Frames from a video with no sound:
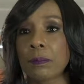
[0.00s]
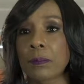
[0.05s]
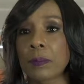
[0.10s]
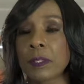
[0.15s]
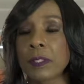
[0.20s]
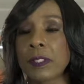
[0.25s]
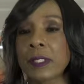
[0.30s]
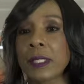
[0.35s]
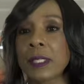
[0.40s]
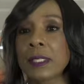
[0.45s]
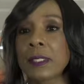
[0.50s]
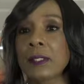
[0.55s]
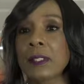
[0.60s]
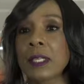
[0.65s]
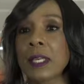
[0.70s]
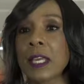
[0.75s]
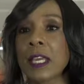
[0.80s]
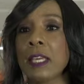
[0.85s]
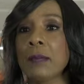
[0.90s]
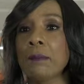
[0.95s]
present
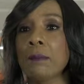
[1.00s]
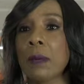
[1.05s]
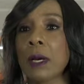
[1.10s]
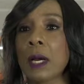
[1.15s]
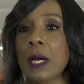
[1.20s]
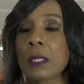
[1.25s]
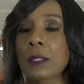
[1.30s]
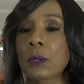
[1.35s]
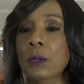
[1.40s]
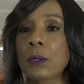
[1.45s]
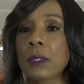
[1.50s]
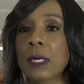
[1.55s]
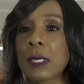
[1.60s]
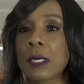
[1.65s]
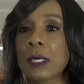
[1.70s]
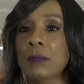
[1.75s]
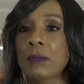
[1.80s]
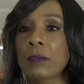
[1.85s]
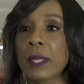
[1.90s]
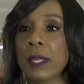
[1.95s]
a model
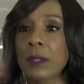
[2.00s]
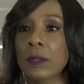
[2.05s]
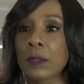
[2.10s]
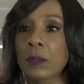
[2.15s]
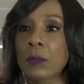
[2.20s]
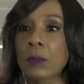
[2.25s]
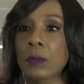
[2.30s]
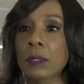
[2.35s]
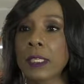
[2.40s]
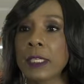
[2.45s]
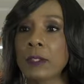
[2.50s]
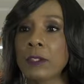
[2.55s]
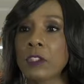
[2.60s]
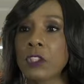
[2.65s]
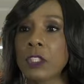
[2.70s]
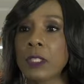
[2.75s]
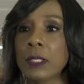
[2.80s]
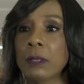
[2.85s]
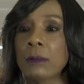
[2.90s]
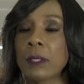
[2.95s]
of ethical
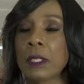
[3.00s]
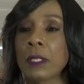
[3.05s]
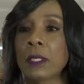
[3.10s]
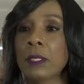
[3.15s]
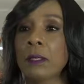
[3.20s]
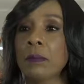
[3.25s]
leadership,